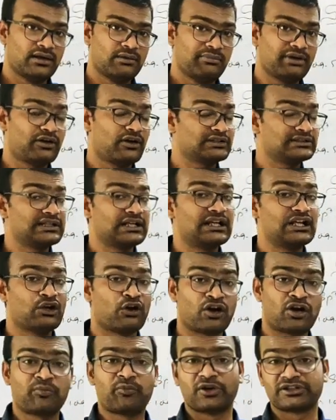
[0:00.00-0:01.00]
because it is
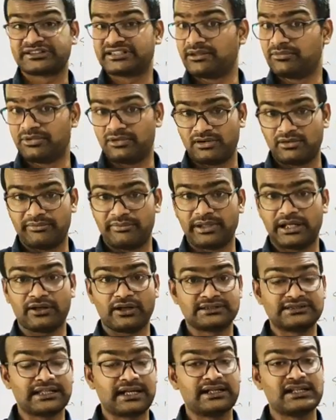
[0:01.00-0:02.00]
not possible,
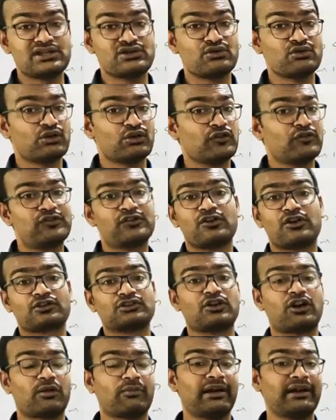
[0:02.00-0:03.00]
because there is no fourth
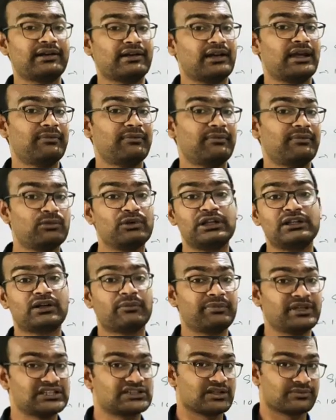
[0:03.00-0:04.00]
orbital available in the
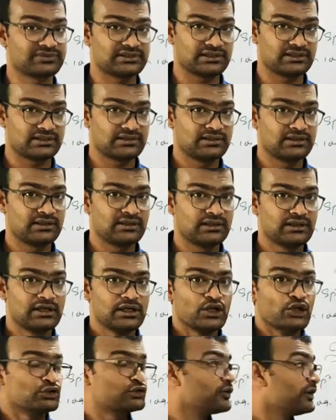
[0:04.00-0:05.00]
piece of cell.
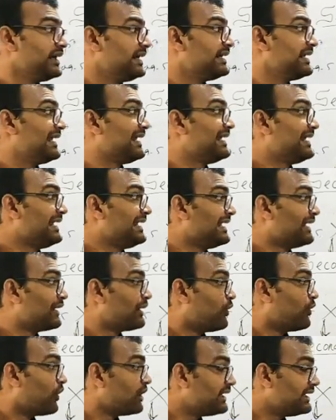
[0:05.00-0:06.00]
So
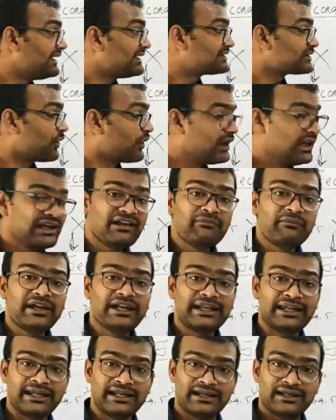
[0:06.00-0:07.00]
its only
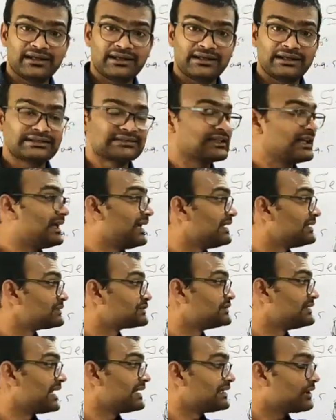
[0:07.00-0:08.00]
meaning,
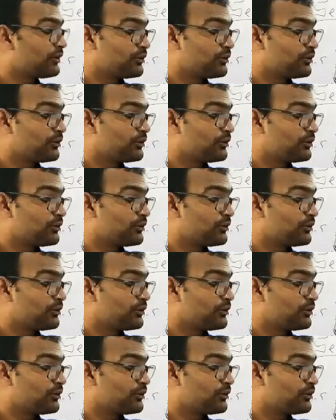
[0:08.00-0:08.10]
there is